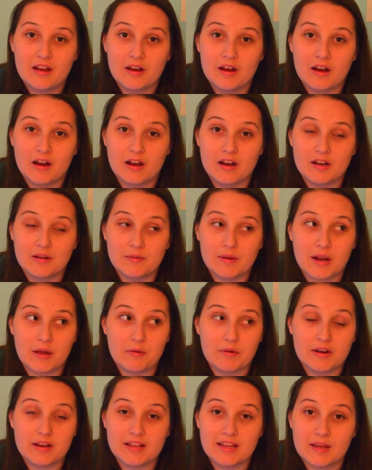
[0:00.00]
and I
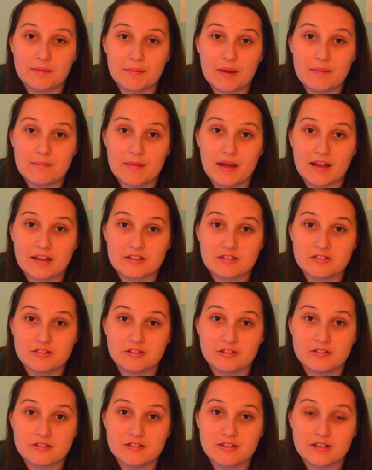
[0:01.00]
want to get my
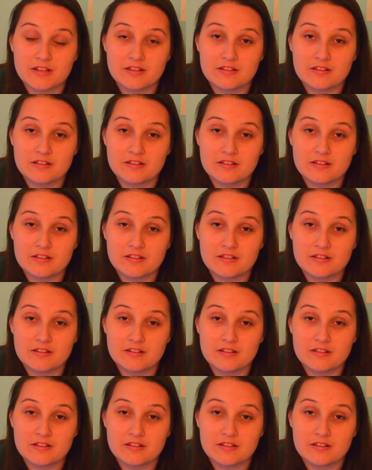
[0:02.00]
master's in